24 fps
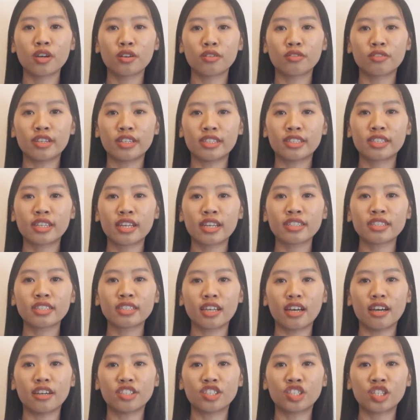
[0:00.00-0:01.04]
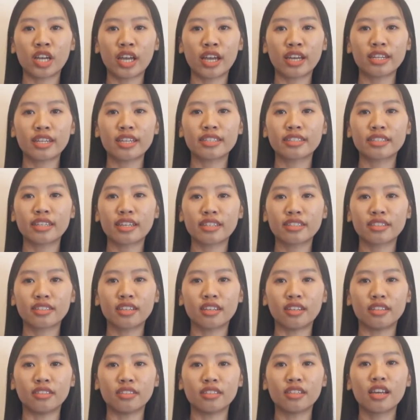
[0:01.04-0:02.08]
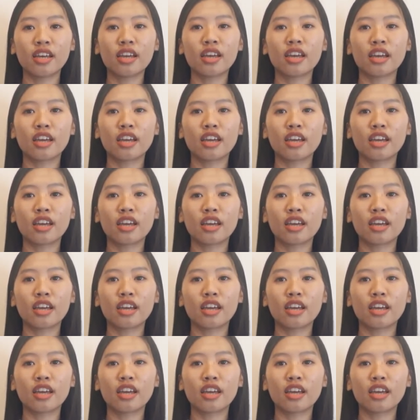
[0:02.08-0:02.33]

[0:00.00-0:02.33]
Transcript: resist a change decision